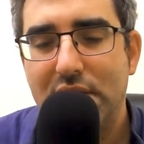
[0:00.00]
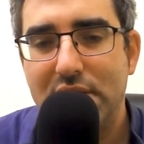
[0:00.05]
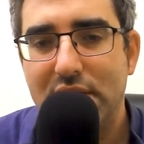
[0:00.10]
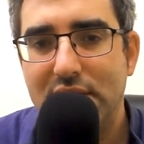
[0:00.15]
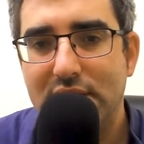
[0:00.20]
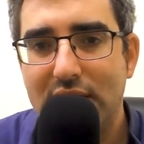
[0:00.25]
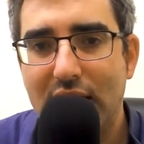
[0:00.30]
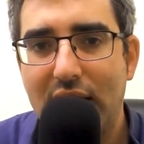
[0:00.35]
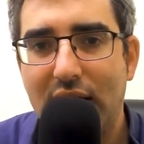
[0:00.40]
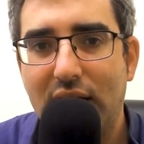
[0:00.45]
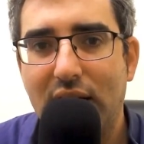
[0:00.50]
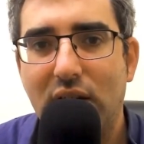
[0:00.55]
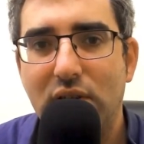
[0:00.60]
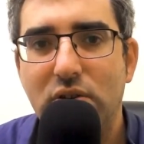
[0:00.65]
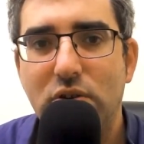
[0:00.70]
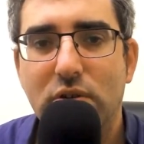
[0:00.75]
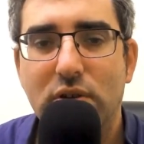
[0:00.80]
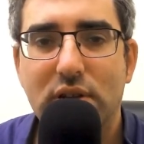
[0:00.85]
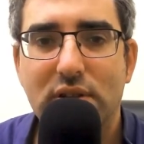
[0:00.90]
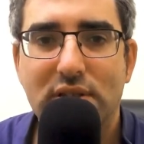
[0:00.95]
date. Now,
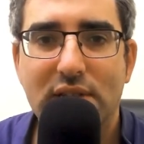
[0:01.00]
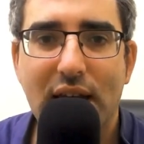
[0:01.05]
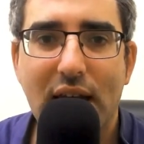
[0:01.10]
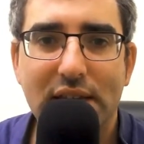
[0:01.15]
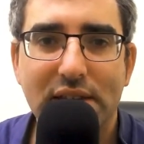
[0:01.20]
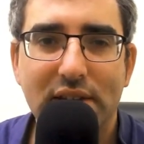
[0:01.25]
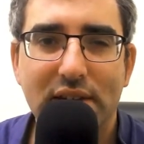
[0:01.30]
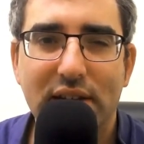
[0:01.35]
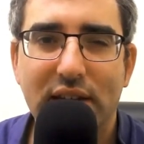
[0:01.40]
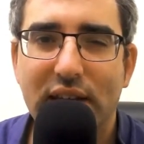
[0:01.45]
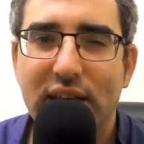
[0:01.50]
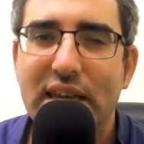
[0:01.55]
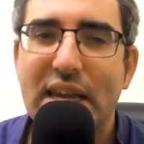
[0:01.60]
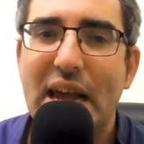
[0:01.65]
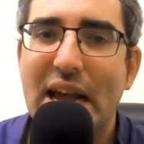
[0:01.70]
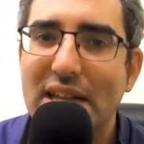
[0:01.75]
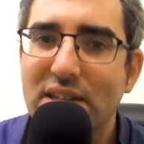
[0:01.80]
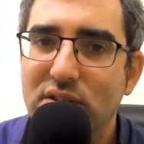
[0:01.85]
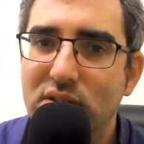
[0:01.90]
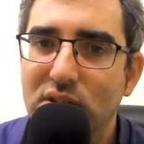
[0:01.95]
you can technically
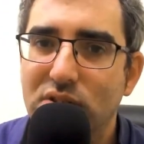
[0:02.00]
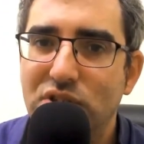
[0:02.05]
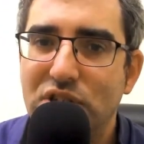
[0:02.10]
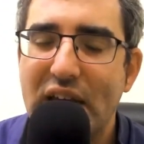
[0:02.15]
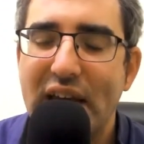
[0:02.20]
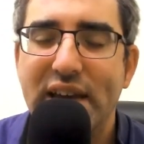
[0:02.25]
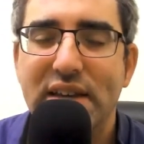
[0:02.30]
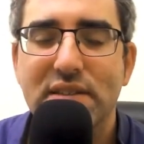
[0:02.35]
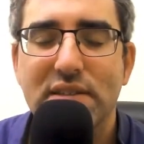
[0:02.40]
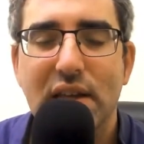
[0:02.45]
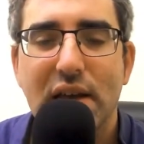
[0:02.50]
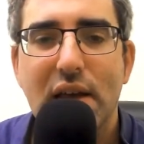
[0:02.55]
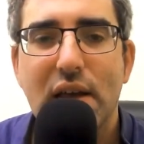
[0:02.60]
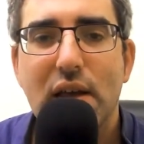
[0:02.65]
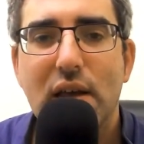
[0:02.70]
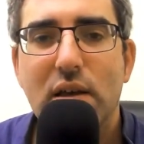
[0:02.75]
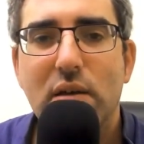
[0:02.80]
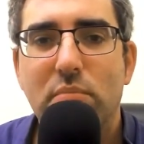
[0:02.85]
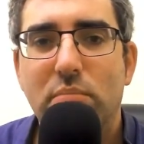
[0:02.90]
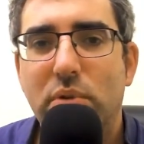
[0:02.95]
cancel checks,
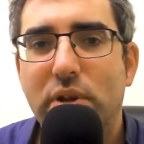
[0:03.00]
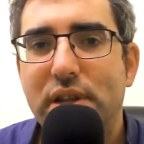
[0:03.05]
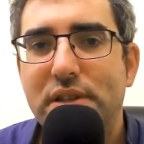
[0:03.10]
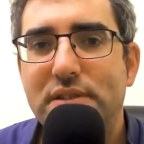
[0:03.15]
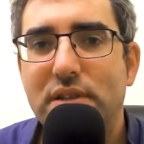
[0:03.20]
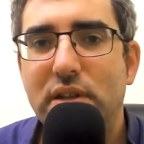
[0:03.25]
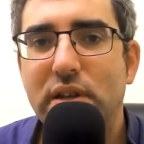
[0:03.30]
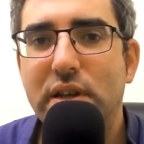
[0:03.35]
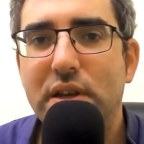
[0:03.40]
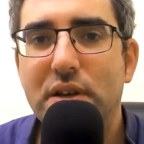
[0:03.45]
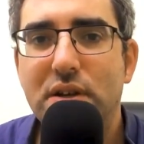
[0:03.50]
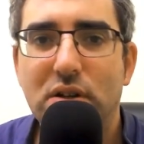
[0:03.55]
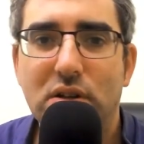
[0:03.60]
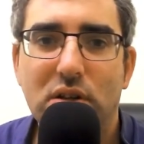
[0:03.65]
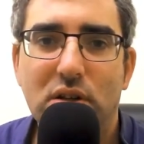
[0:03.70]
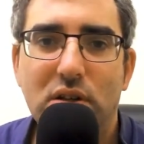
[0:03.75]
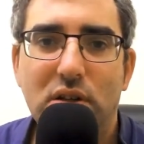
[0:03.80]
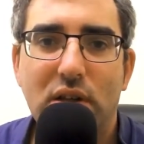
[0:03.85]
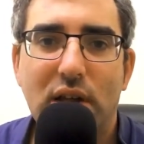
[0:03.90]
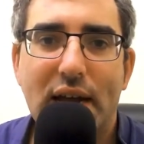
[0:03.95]
but it's a
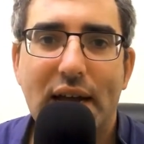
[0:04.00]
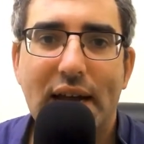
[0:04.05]
legal